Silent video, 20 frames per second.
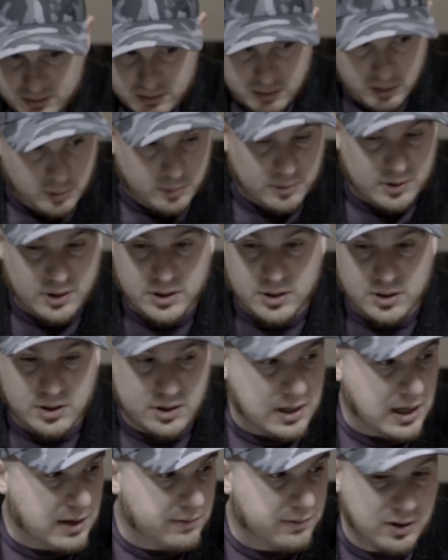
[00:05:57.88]
Normally you
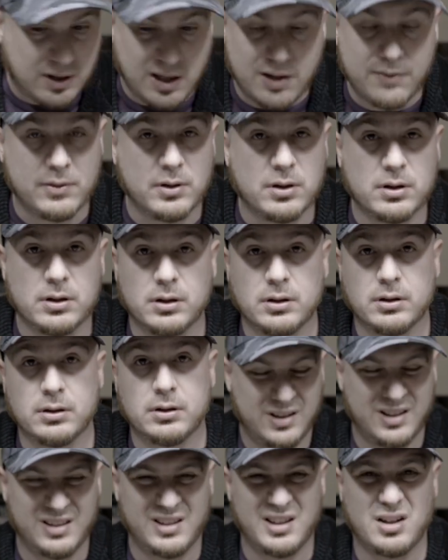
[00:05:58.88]
can have a leveler,
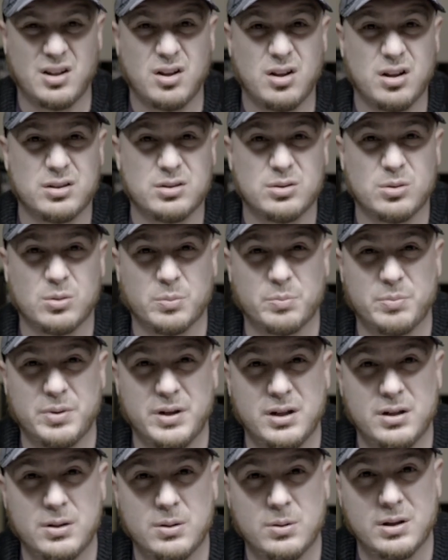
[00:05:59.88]
I think they call it
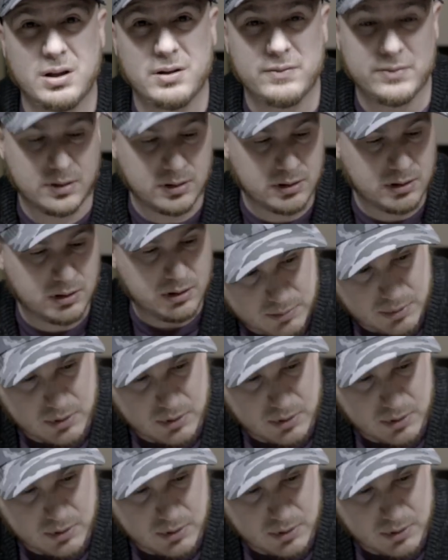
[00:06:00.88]
torpedo leveler.